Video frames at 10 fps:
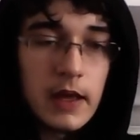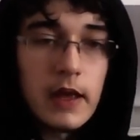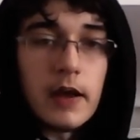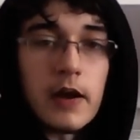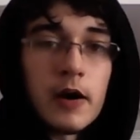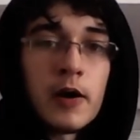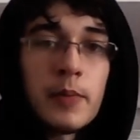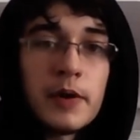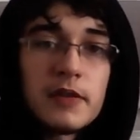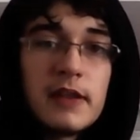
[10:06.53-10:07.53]

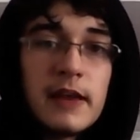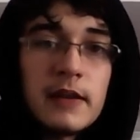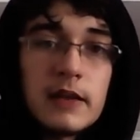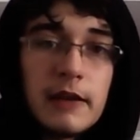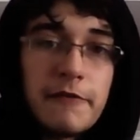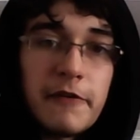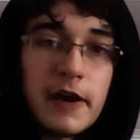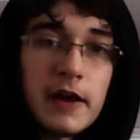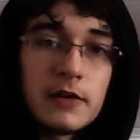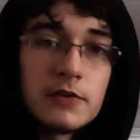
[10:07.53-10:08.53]
But then if
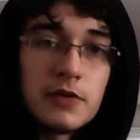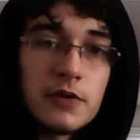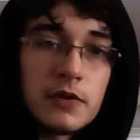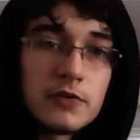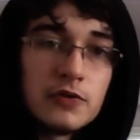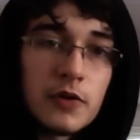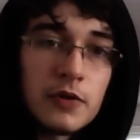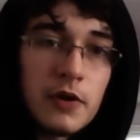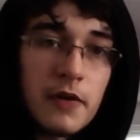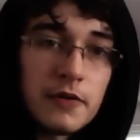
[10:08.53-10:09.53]
I draw
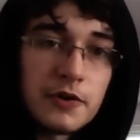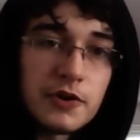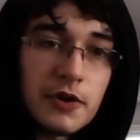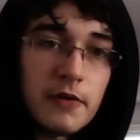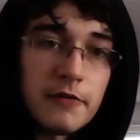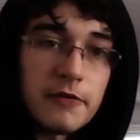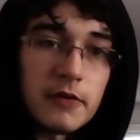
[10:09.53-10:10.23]
another curve